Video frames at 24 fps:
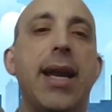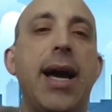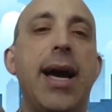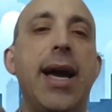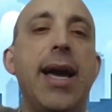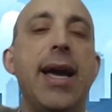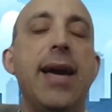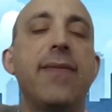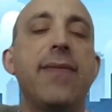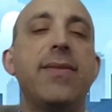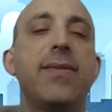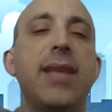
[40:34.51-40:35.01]
I
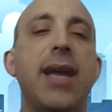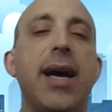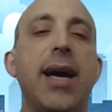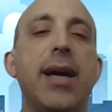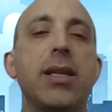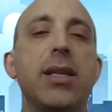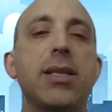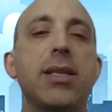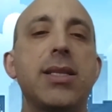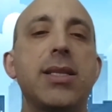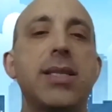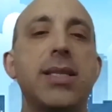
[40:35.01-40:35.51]
have
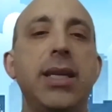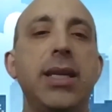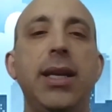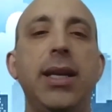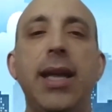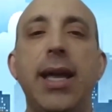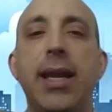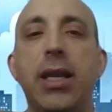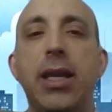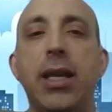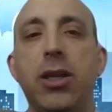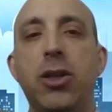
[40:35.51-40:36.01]
not seen
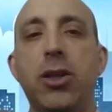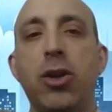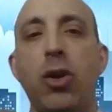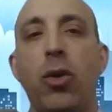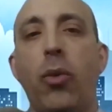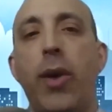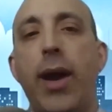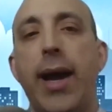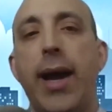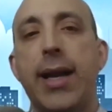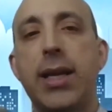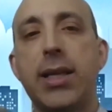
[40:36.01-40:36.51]
any
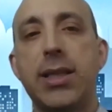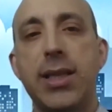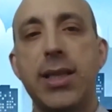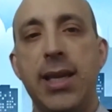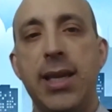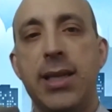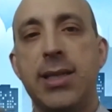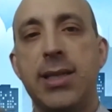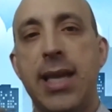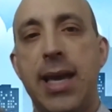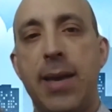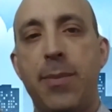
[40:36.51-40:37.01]
direct
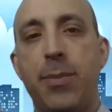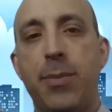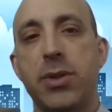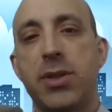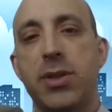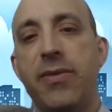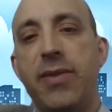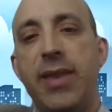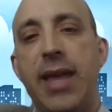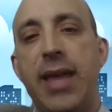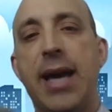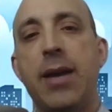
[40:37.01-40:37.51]
examples
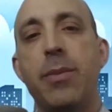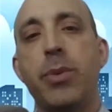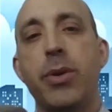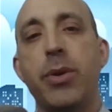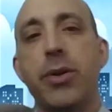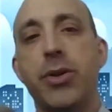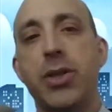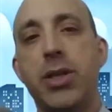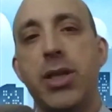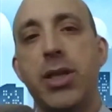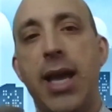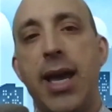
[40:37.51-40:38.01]
of that per
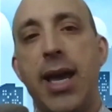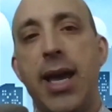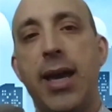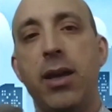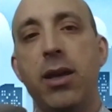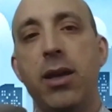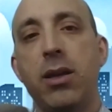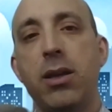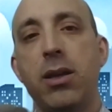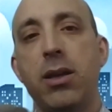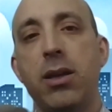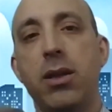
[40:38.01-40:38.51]
se,
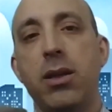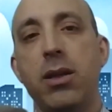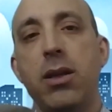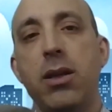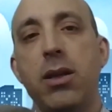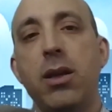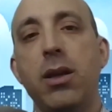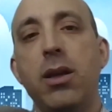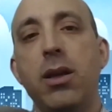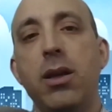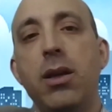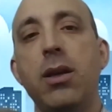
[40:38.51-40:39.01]

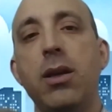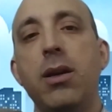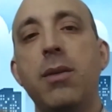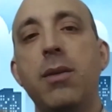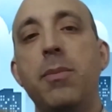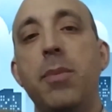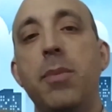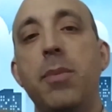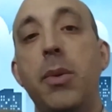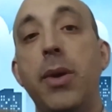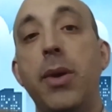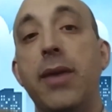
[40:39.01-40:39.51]

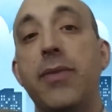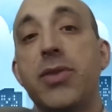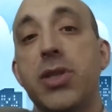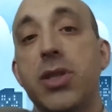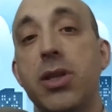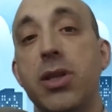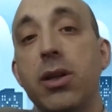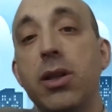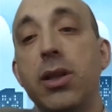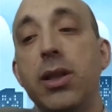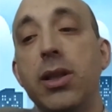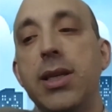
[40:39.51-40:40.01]
but we have
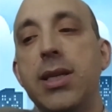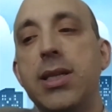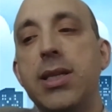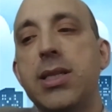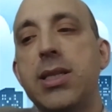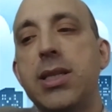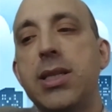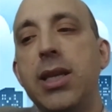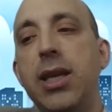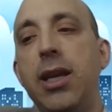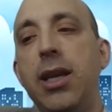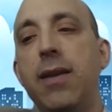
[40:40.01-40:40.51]
certainly
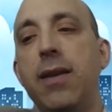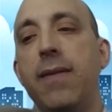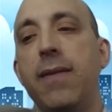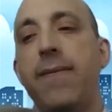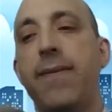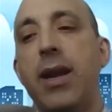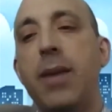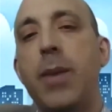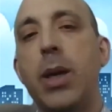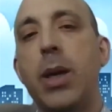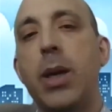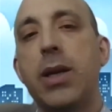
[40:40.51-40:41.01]
seen a
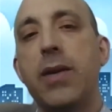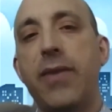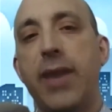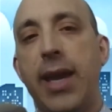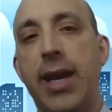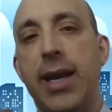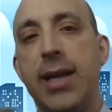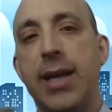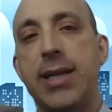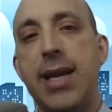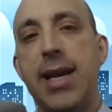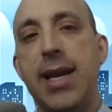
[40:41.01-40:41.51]
fair amount of
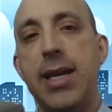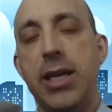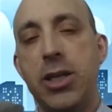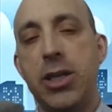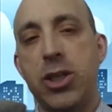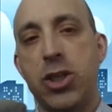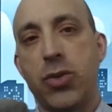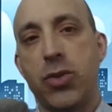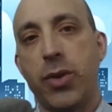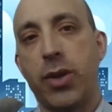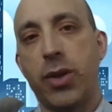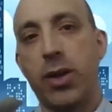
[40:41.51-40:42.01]

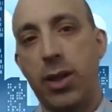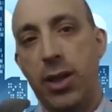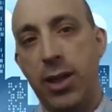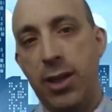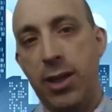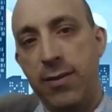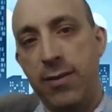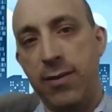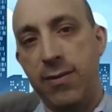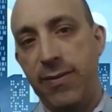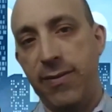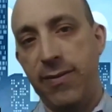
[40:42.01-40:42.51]
anti-Israel
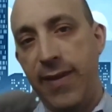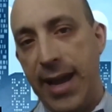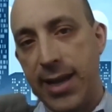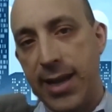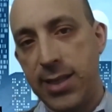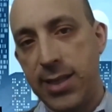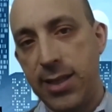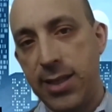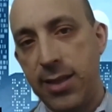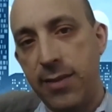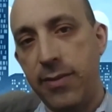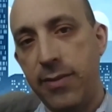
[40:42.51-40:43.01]

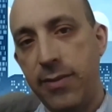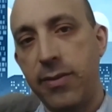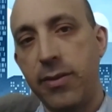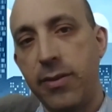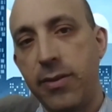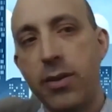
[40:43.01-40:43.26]
invective